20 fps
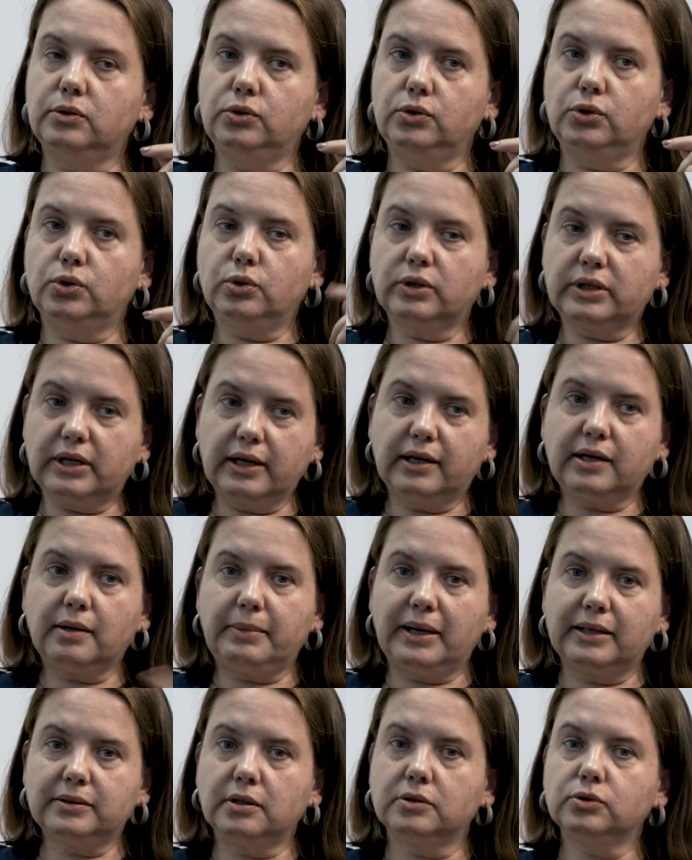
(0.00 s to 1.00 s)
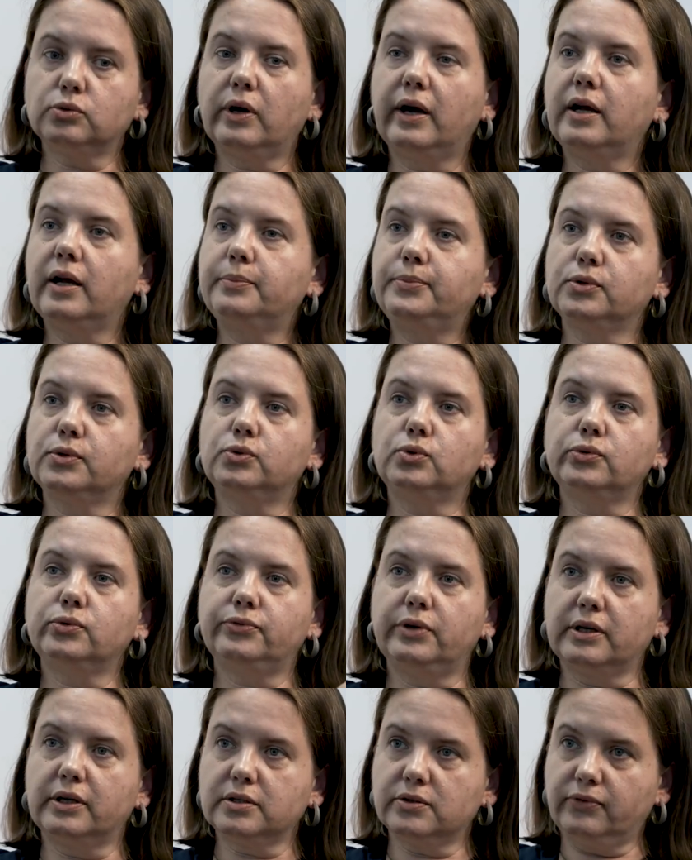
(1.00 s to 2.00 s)
You will click a button to help you do
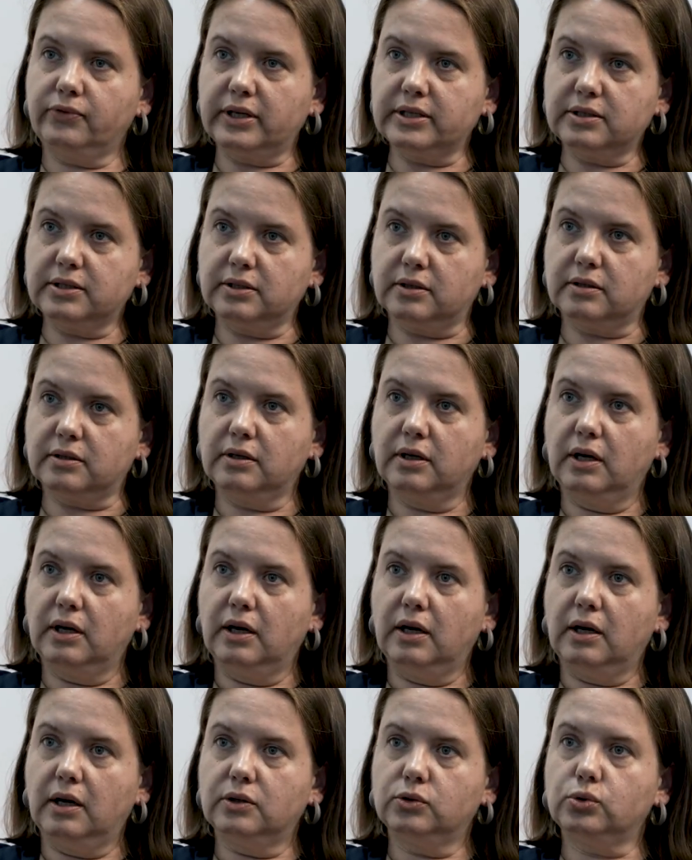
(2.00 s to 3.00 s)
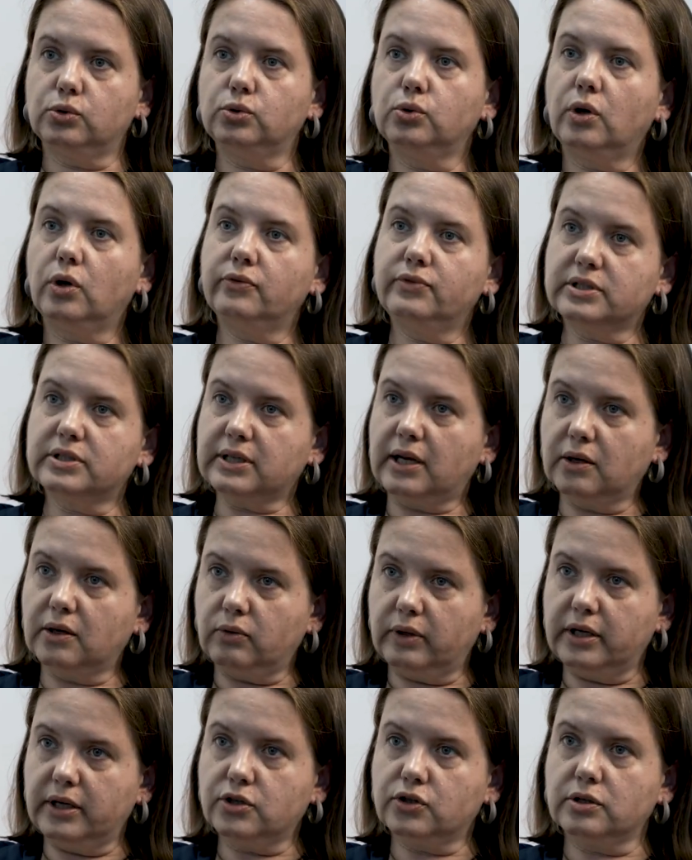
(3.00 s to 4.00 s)
things faster, to do all these
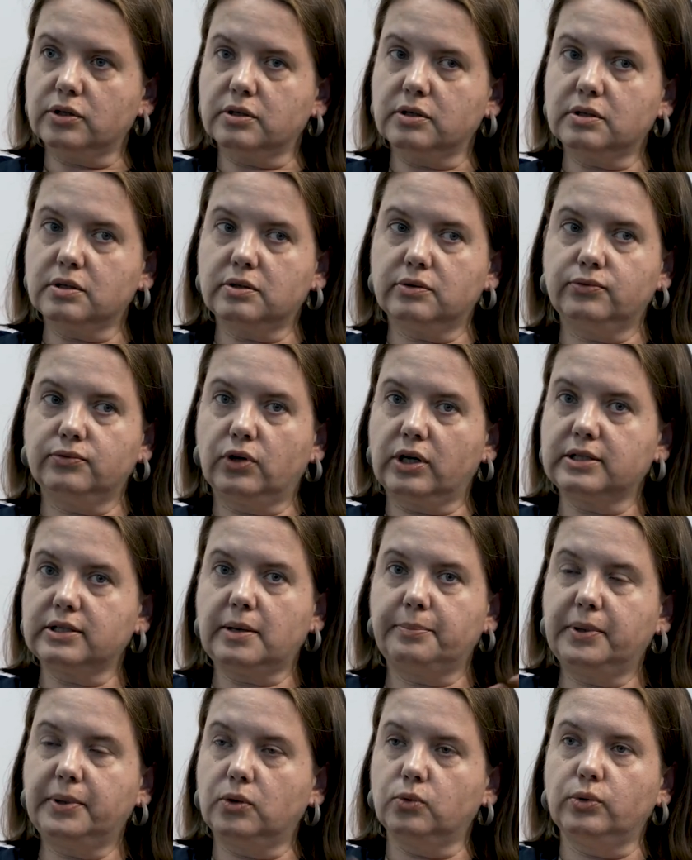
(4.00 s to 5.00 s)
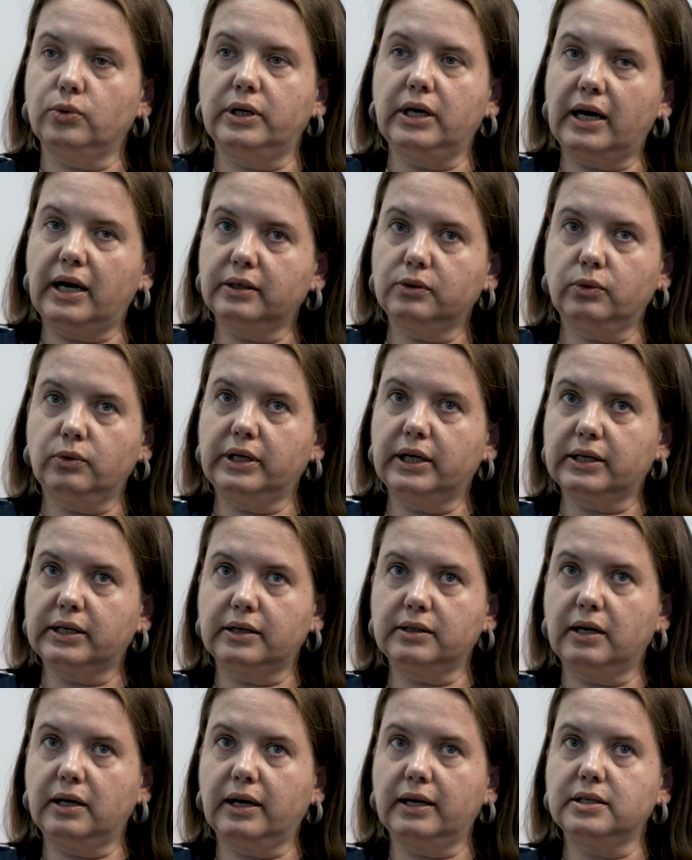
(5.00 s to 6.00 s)
calculations. For example, we can
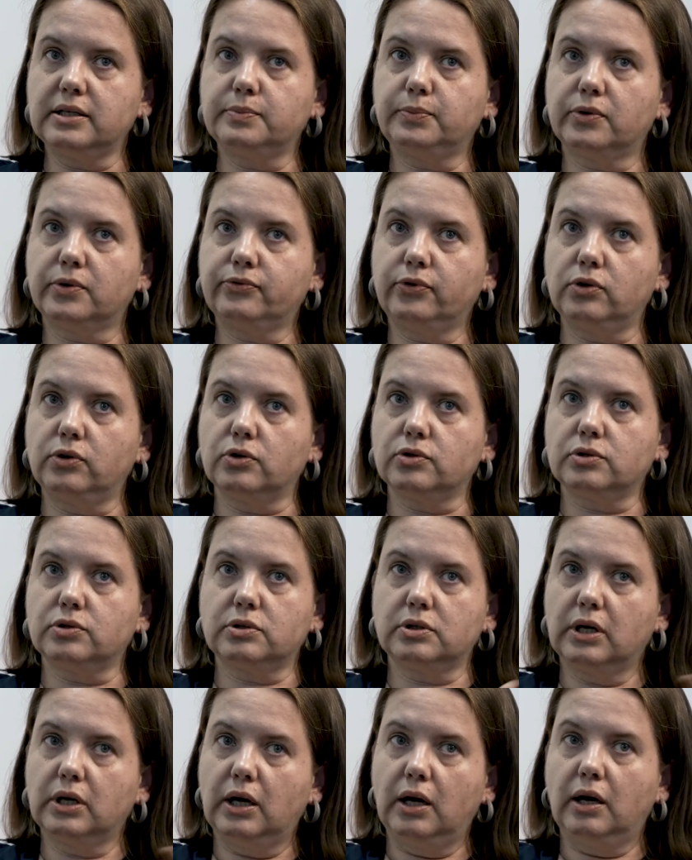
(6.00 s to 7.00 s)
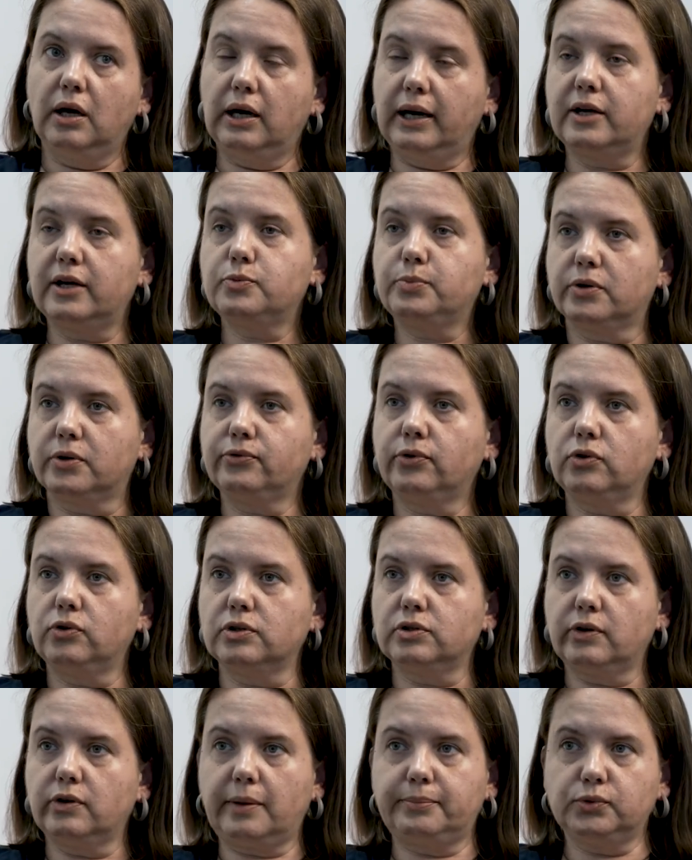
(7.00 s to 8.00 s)
analyze portfolios, large
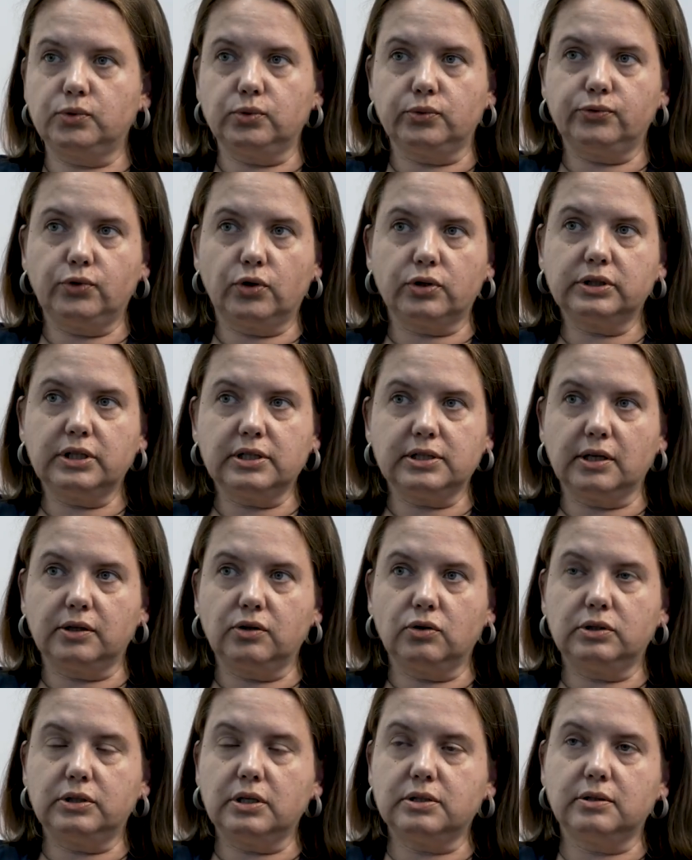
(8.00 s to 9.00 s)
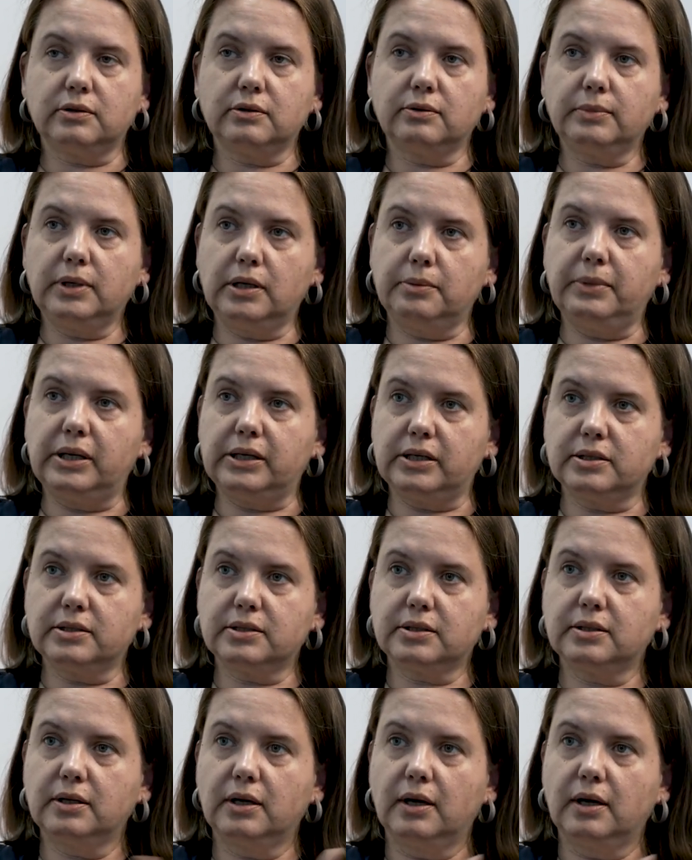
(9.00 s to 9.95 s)
portfolios up to 40 securities in minutes,